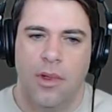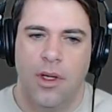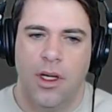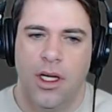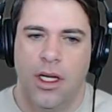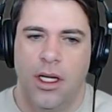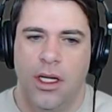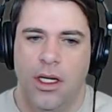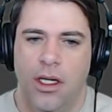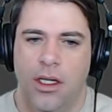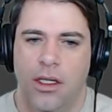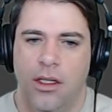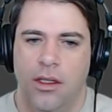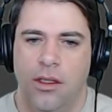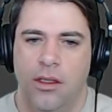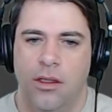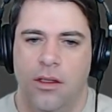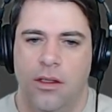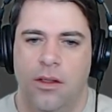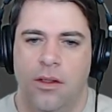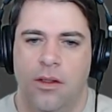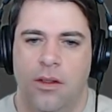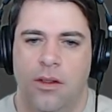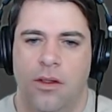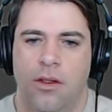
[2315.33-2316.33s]
And
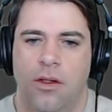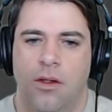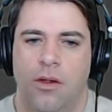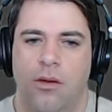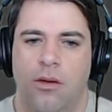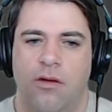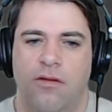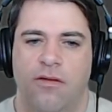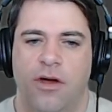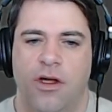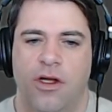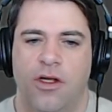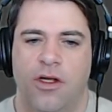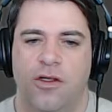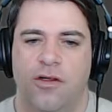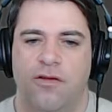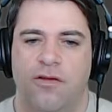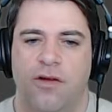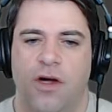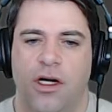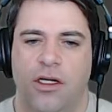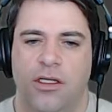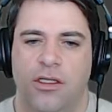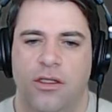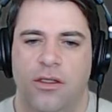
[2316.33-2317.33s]
we've got a
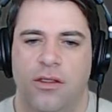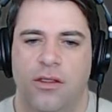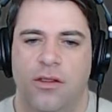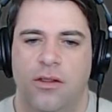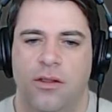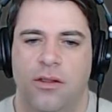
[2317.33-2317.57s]
struct,